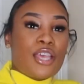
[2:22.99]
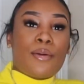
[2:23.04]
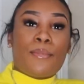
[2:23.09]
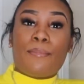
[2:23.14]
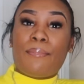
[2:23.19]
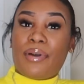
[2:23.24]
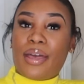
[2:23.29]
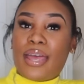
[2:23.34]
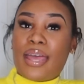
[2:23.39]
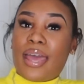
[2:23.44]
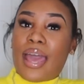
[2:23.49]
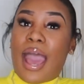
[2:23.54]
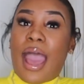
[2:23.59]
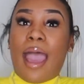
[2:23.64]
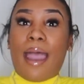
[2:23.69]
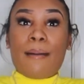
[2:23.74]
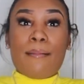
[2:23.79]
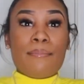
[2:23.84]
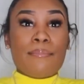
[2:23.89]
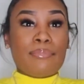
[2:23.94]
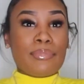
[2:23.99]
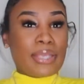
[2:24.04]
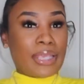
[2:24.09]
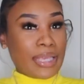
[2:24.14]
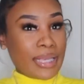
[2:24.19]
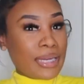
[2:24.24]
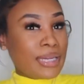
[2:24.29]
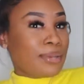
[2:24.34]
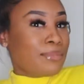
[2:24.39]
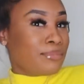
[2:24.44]
But I'm
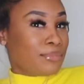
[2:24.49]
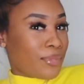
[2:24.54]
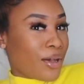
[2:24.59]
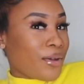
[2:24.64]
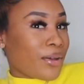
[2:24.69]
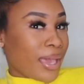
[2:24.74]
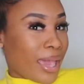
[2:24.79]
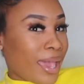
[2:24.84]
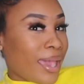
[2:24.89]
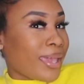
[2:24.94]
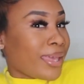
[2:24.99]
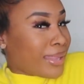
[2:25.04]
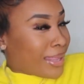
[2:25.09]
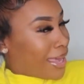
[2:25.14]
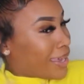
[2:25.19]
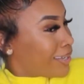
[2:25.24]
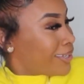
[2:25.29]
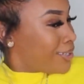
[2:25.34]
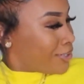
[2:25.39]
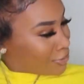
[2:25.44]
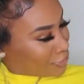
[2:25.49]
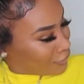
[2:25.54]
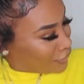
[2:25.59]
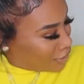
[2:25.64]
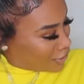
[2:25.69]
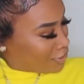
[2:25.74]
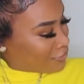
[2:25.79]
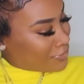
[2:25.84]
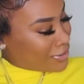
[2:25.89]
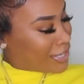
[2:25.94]
getting, okay, like, you
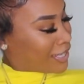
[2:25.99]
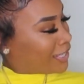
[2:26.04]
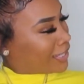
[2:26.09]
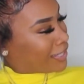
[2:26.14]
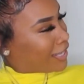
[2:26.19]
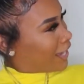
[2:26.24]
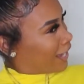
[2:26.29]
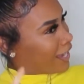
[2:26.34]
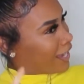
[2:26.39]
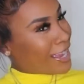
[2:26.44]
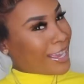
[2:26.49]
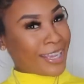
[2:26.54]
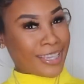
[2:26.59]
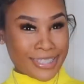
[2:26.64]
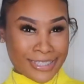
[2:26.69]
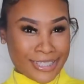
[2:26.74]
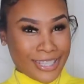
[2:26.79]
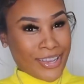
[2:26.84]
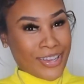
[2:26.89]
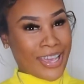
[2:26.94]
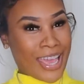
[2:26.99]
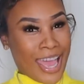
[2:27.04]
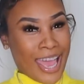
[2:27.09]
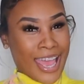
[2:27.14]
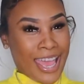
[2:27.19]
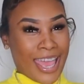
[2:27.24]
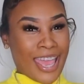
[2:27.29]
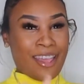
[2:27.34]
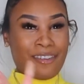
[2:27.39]
know me, yes, okay.